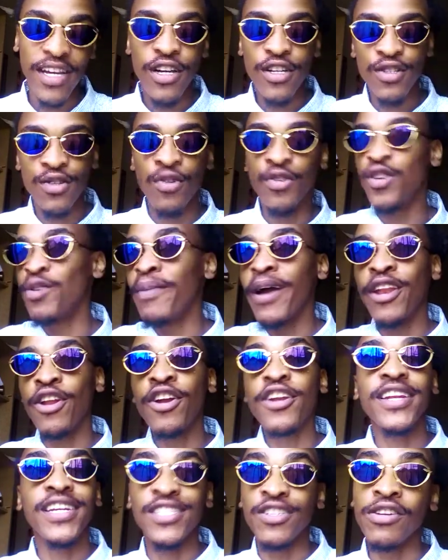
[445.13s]
So you might
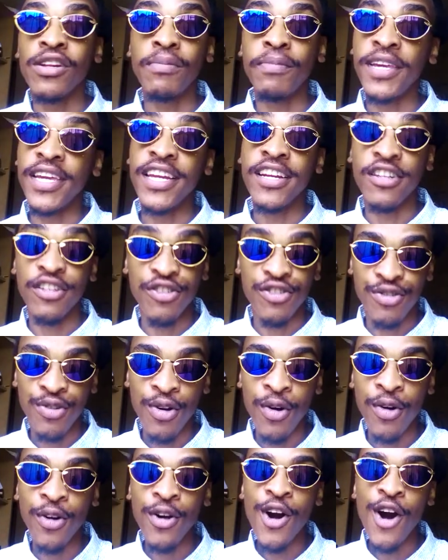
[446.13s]
not necessarily be in
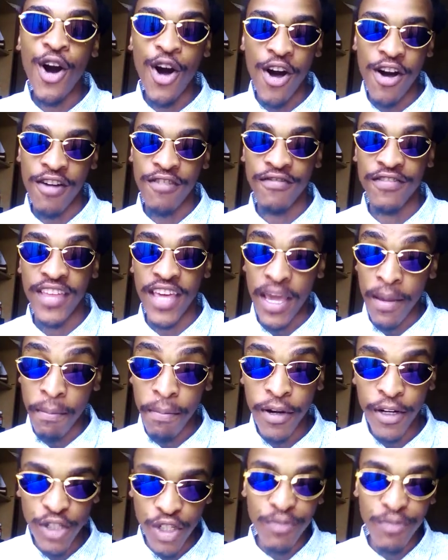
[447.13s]
control of the input.